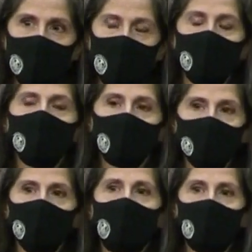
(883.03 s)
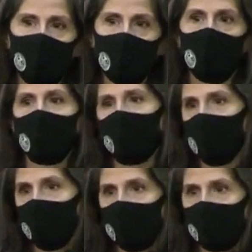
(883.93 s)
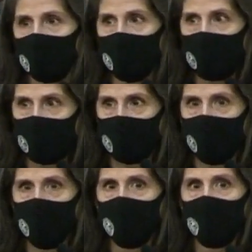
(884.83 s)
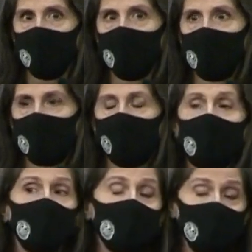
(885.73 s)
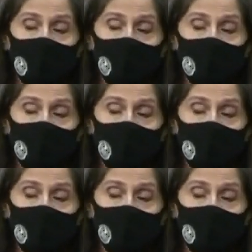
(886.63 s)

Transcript: and doesn't have the money to pay. And they will be